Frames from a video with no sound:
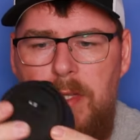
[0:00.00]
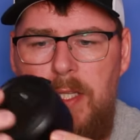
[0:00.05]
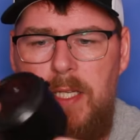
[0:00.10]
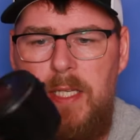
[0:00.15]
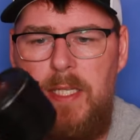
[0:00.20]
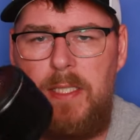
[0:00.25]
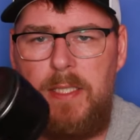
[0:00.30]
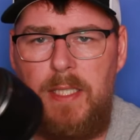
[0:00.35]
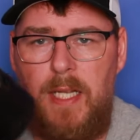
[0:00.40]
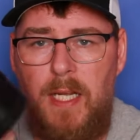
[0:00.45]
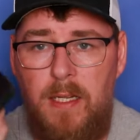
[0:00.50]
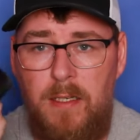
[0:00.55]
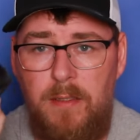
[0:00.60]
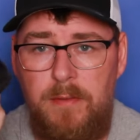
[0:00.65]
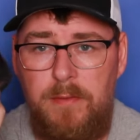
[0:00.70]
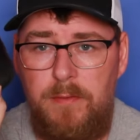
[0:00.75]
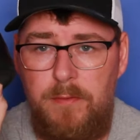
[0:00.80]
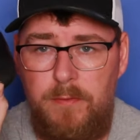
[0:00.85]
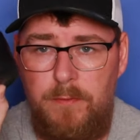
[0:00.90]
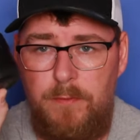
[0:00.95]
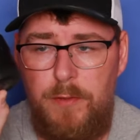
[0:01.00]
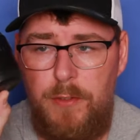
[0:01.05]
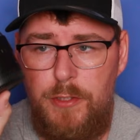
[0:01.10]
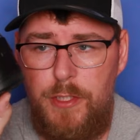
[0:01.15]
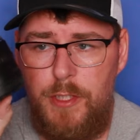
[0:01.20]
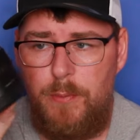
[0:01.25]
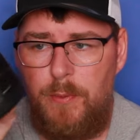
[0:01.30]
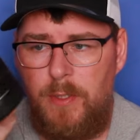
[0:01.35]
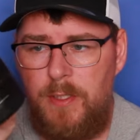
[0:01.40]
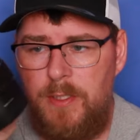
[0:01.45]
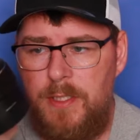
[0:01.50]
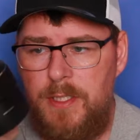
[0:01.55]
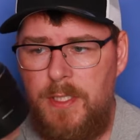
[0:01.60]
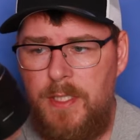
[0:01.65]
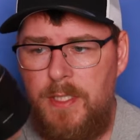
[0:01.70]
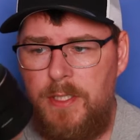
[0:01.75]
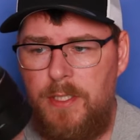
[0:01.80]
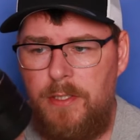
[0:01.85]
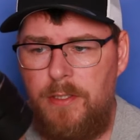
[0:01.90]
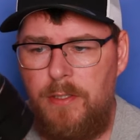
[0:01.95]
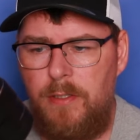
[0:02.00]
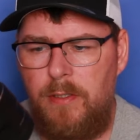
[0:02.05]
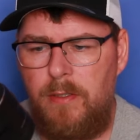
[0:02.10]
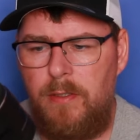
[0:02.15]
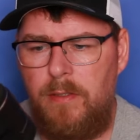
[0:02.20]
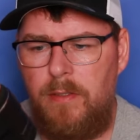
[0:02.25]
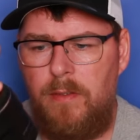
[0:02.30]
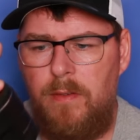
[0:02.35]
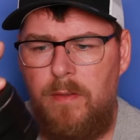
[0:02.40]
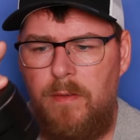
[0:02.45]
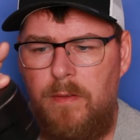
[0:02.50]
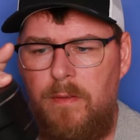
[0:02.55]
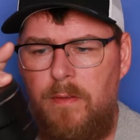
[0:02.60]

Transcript: These aren't Fuji ones, these are